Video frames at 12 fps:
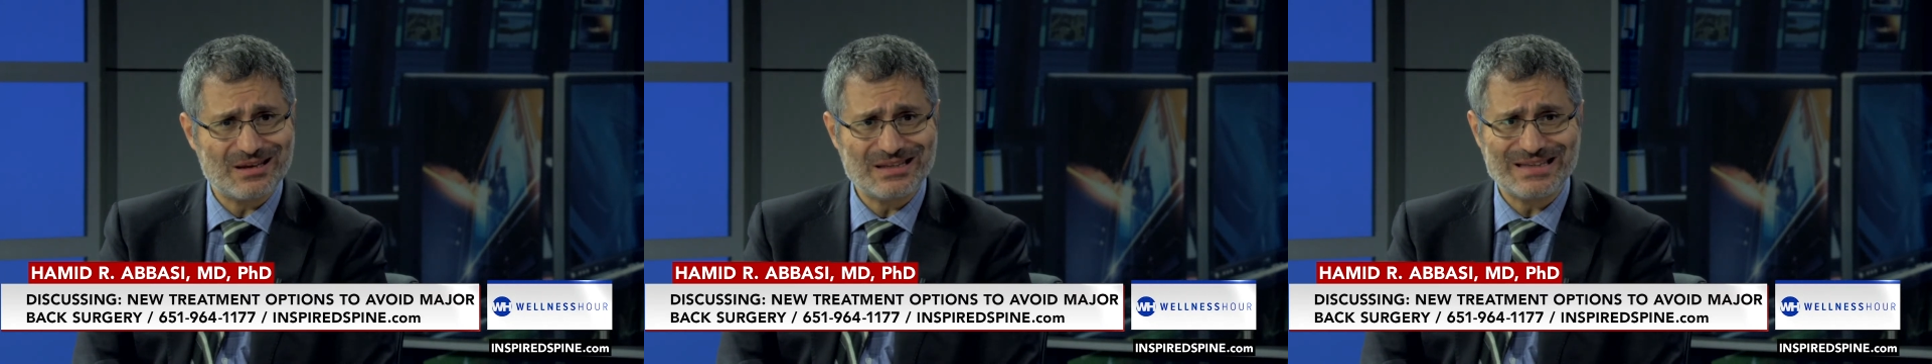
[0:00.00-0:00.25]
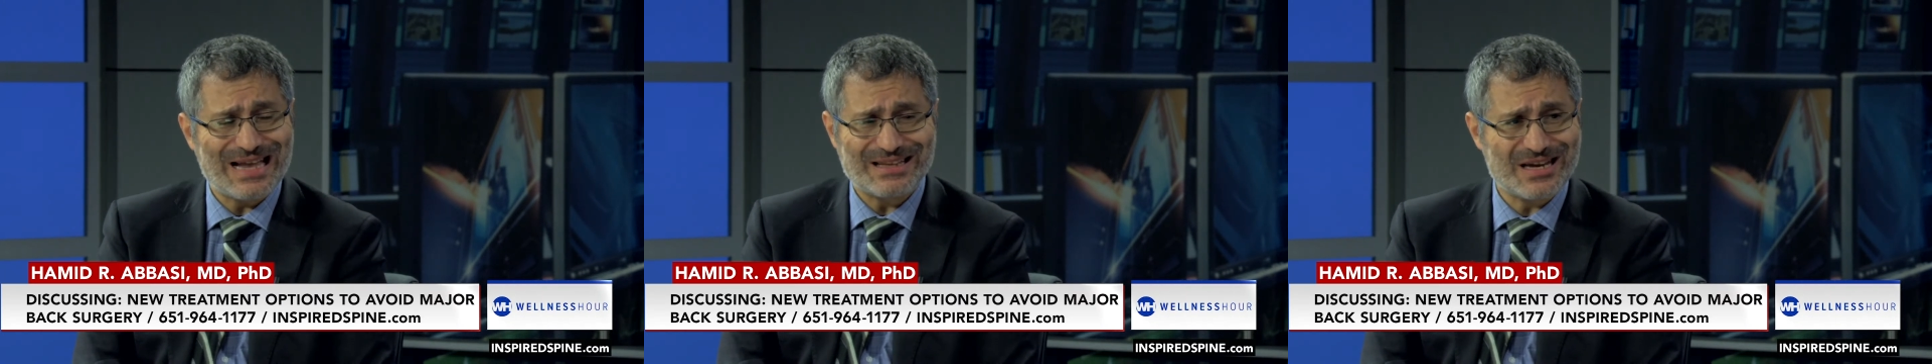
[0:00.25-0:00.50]
in
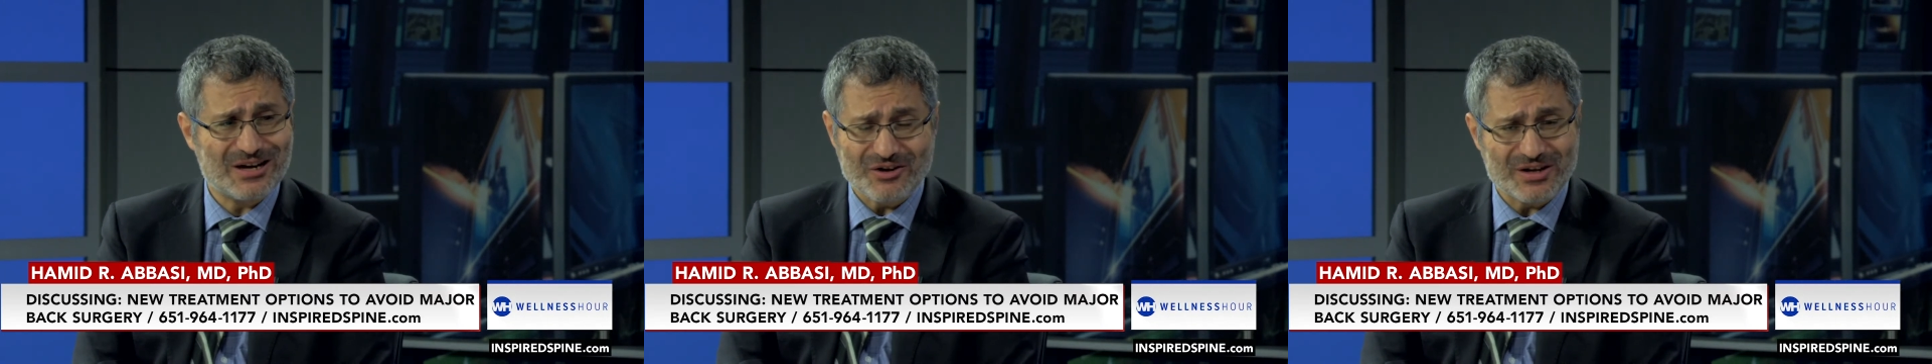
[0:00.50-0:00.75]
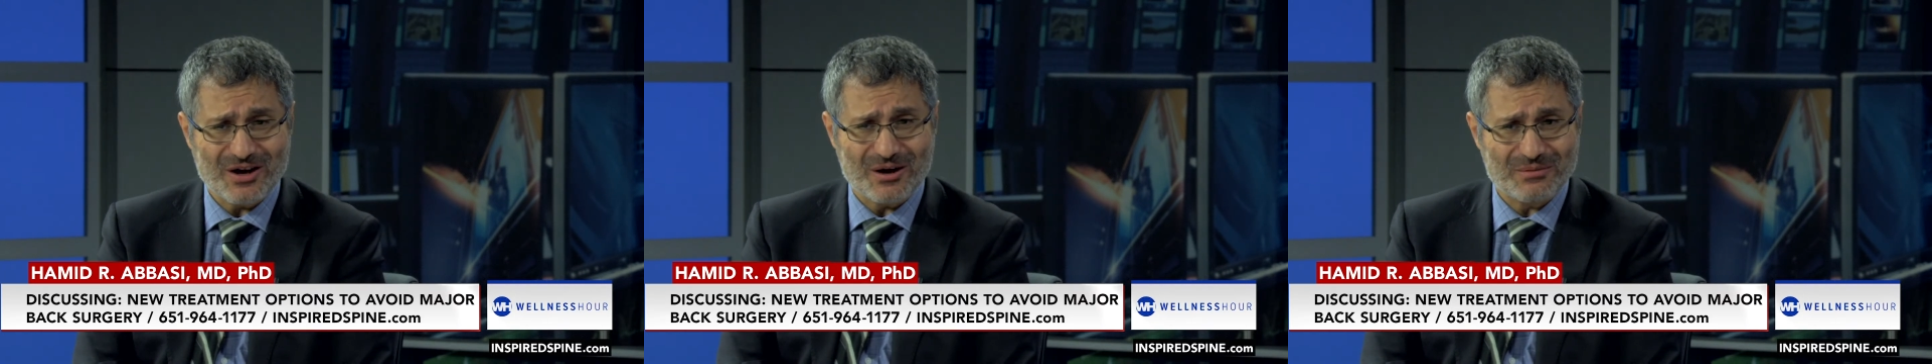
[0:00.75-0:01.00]
that
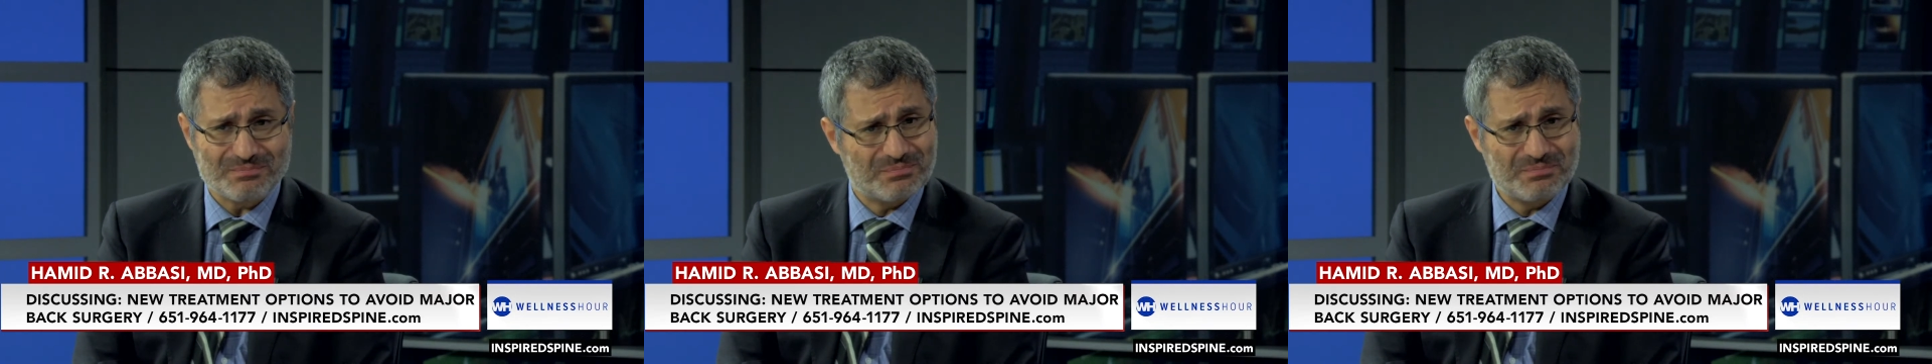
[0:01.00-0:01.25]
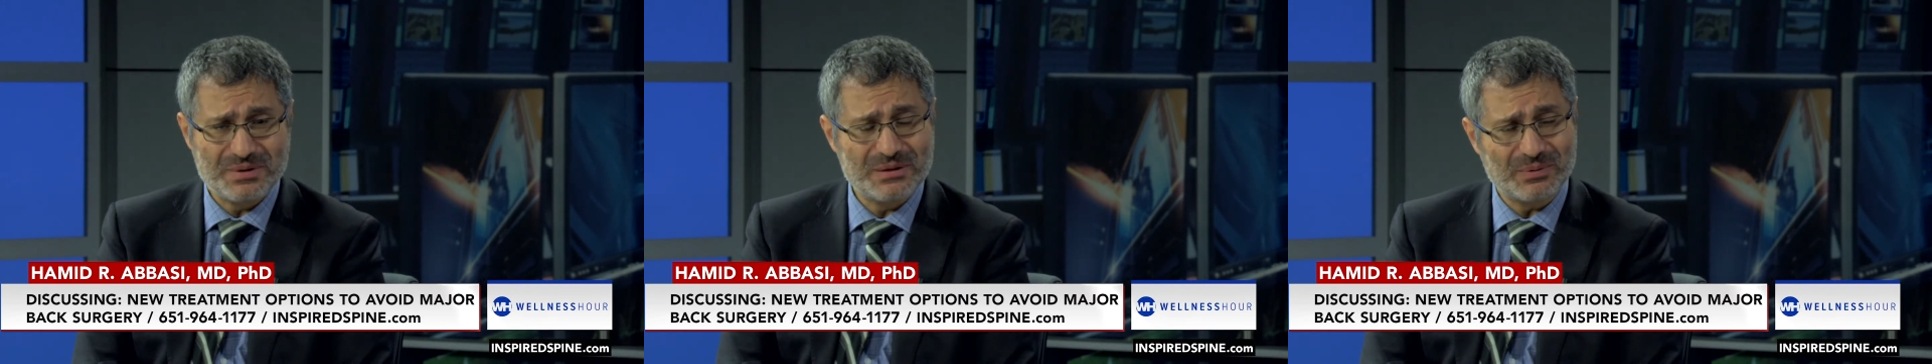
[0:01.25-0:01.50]
area
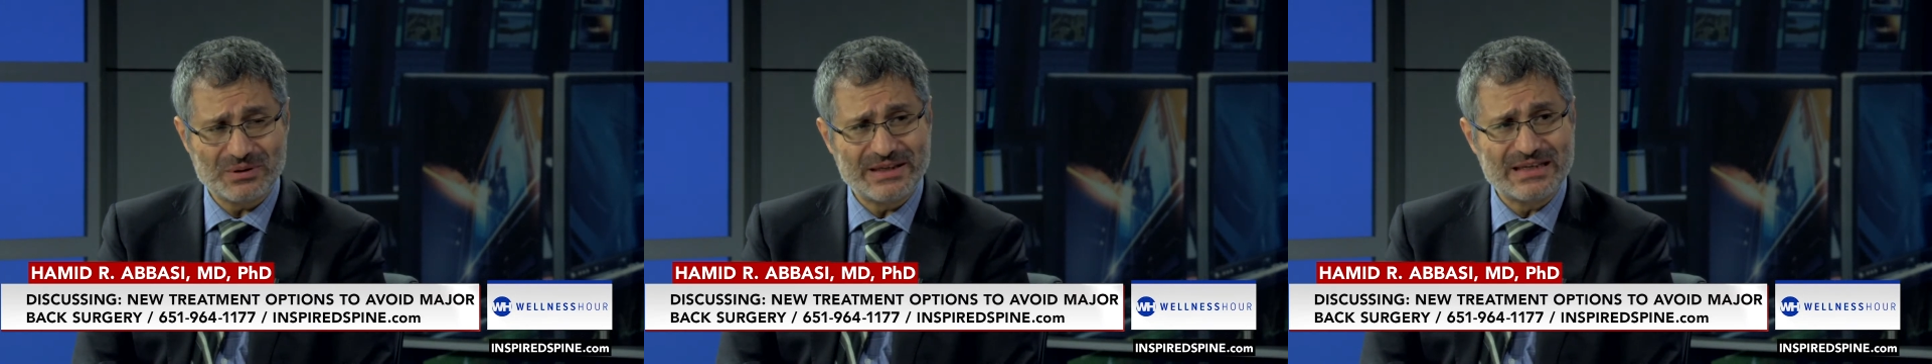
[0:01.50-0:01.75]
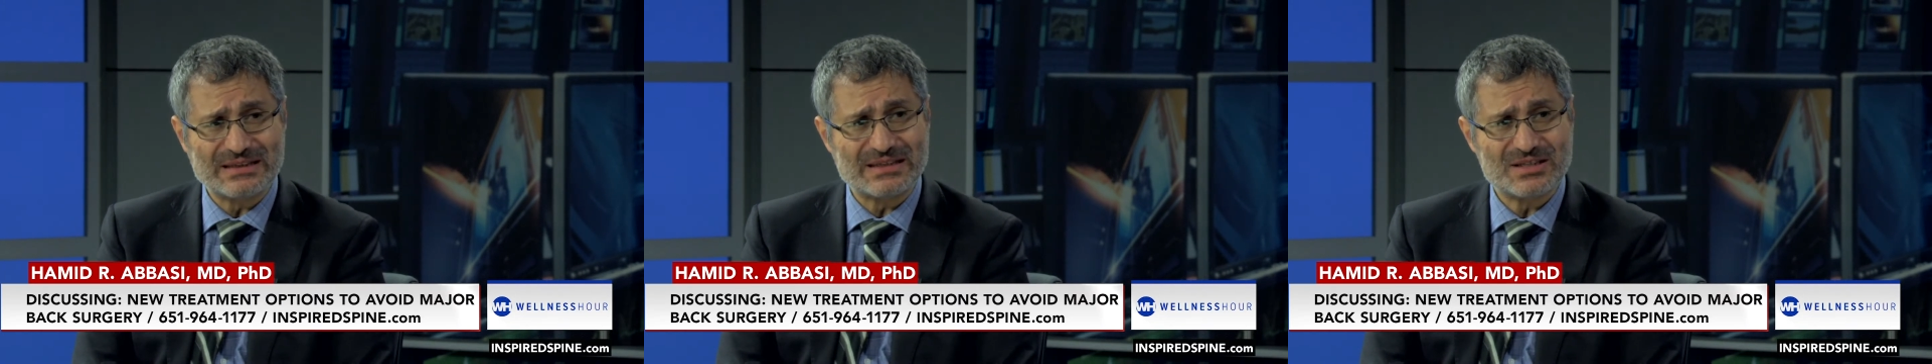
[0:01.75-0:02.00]
people
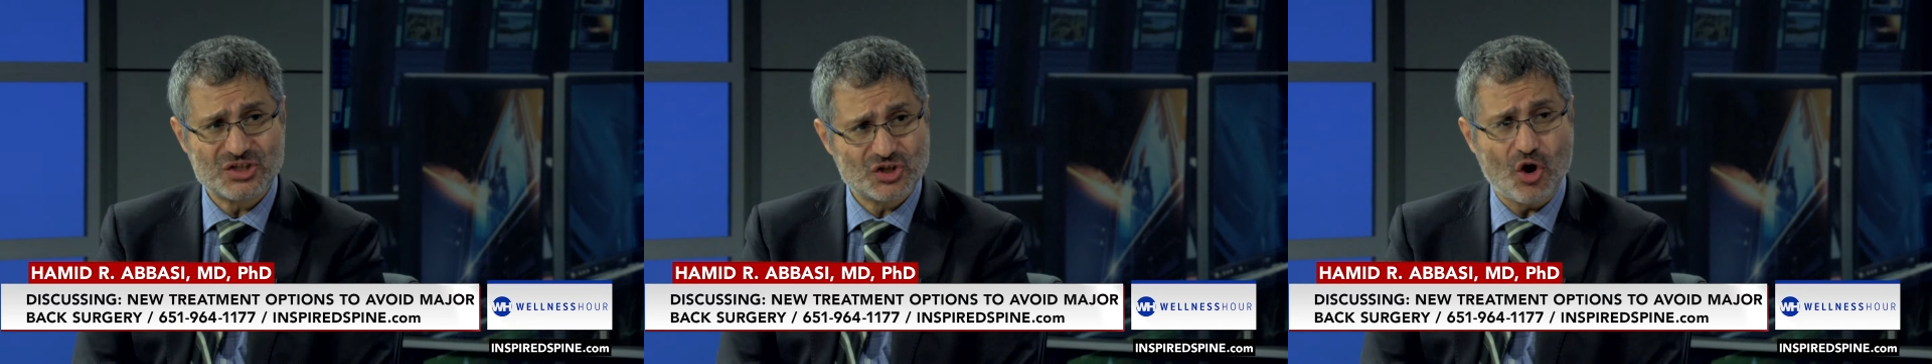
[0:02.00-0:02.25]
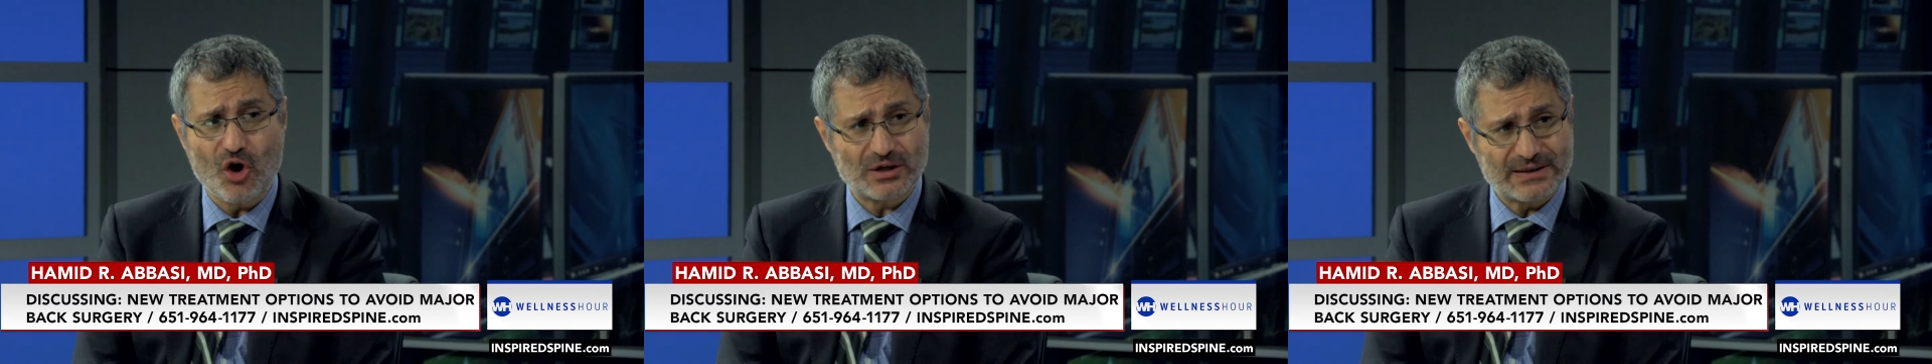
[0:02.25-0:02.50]
heal
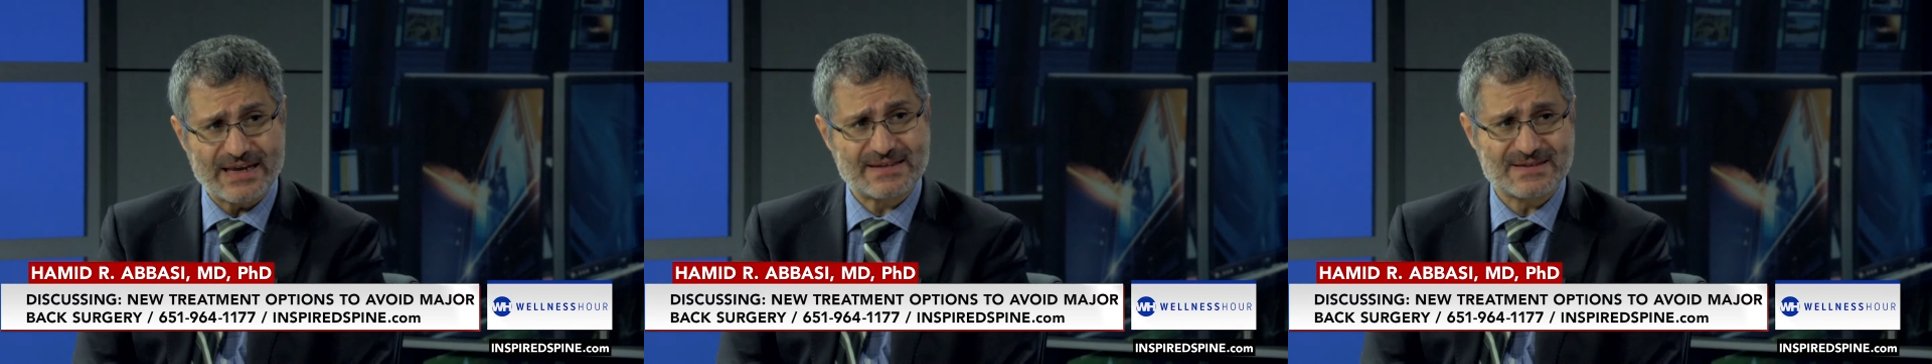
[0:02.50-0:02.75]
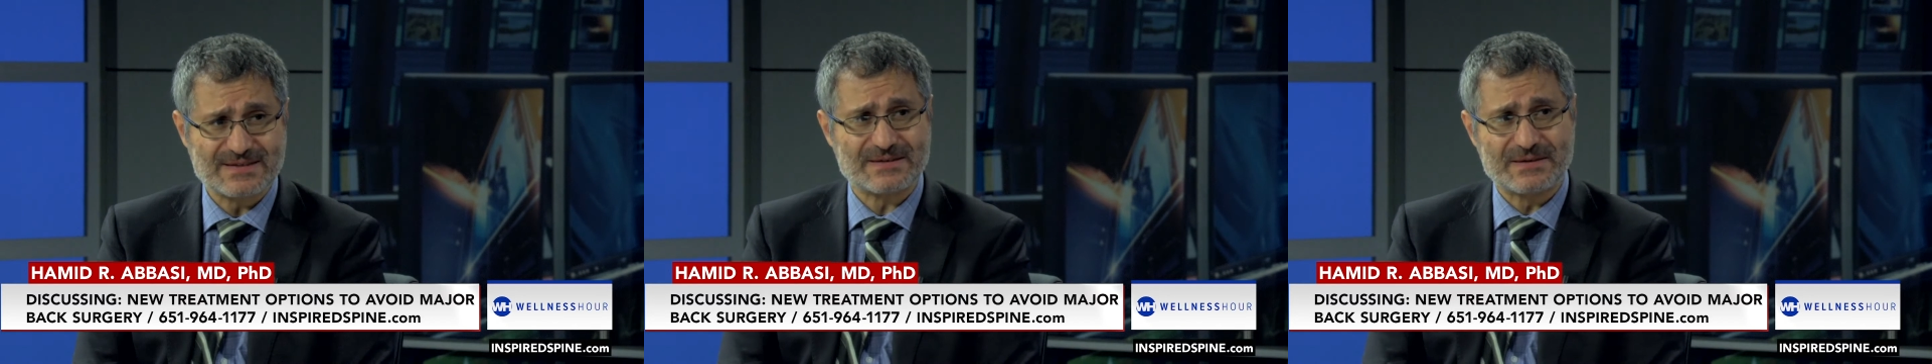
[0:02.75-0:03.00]

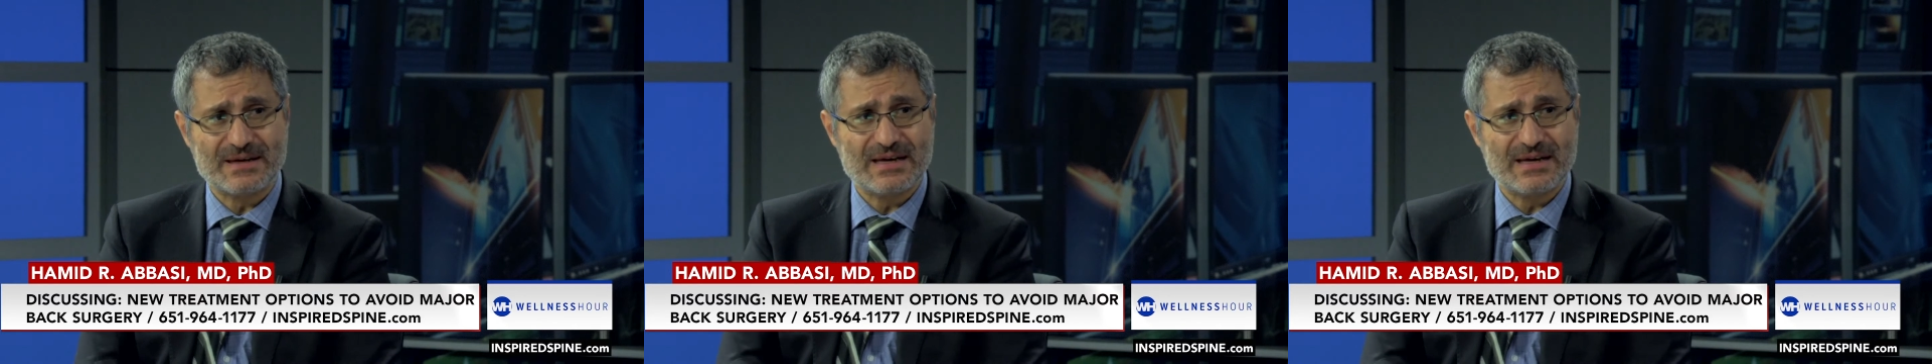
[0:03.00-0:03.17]
scarless.